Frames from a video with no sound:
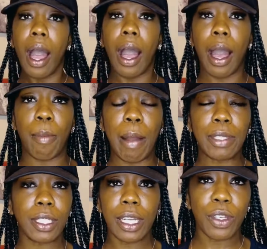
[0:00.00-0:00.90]
I'm
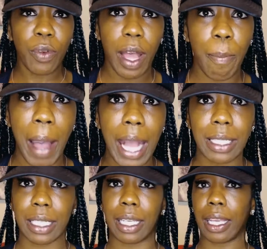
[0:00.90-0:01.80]
just gonna do an
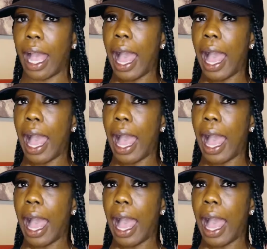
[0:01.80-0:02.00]
unboxing.